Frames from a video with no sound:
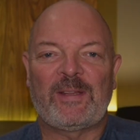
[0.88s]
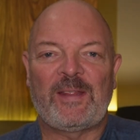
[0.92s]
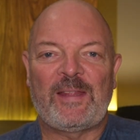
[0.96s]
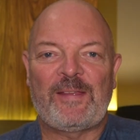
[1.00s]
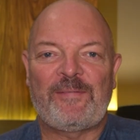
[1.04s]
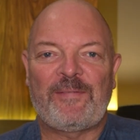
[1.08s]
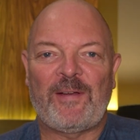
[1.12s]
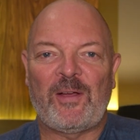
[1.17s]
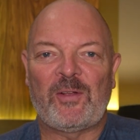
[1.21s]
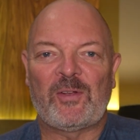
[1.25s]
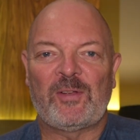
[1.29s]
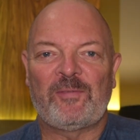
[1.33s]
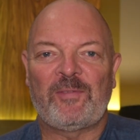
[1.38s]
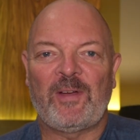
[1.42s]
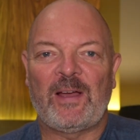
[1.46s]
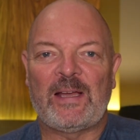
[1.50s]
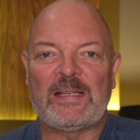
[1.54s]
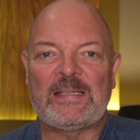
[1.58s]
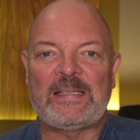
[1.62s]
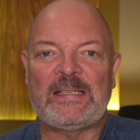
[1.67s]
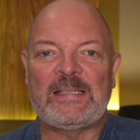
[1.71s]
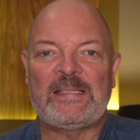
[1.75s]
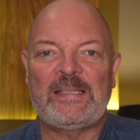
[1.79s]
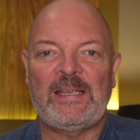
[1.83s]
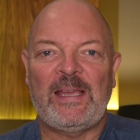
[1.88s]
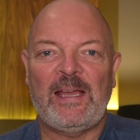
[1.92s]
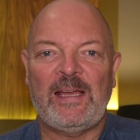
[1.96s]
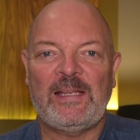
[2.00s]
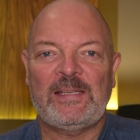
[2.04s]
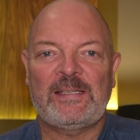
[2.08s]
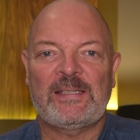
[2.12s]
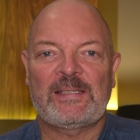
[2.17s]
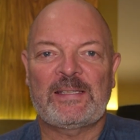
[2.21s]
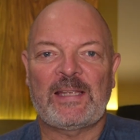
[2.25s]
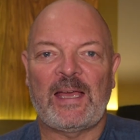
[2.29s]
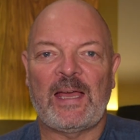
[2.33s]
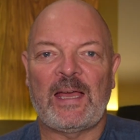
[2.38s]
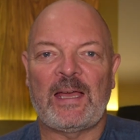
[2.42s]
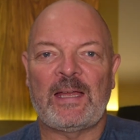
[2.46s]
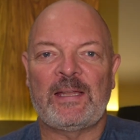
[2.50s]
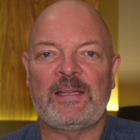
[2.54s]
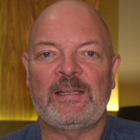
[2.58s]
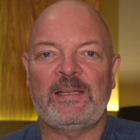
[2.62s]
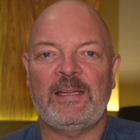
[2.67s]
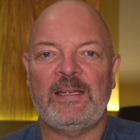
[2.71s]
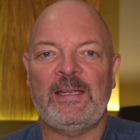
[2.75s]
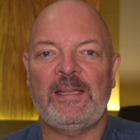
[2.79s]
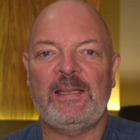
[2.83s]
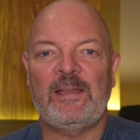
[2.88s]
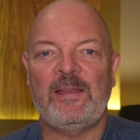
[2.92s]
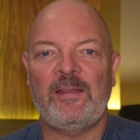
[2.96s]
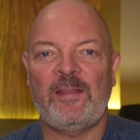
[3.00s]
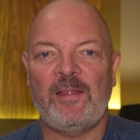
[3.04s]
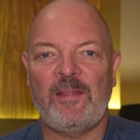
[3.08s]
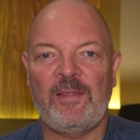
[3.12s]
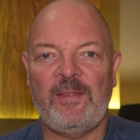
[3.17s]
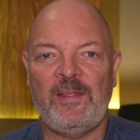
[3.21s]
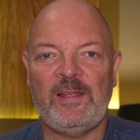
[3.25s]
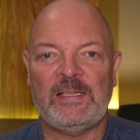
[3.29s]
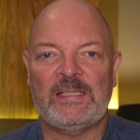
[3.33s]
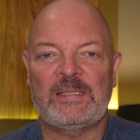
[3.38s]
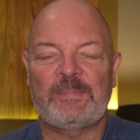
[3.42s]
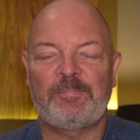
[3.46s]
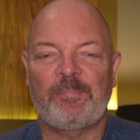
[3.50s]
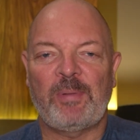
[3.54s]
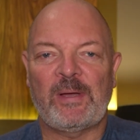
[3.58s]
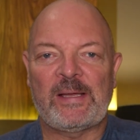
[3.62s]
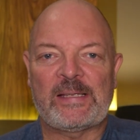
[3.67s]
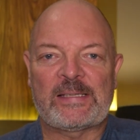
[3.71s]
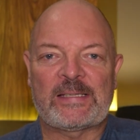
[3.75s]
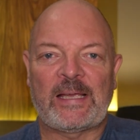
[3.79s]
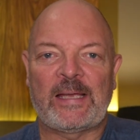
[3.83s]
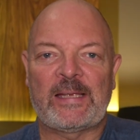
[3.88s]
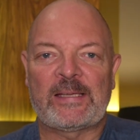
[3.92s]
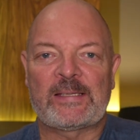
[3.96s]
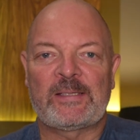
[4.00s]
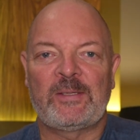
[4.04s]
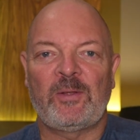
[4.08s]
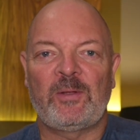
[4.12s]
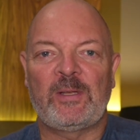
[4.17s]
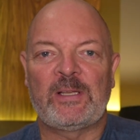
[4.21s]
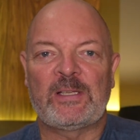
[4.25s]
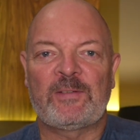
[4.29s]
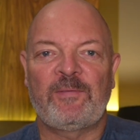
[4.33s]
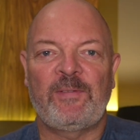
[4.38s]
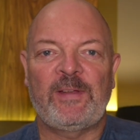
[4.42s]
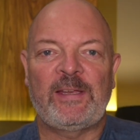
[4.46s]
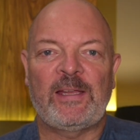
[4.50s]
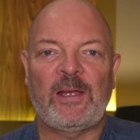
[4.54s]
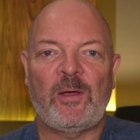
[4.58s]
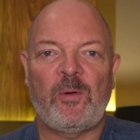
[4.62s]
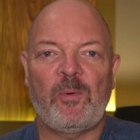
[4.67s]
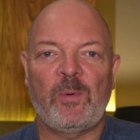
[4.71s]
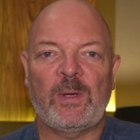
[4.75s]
the founder of ICCS, and in this Bitesize Knowledge video,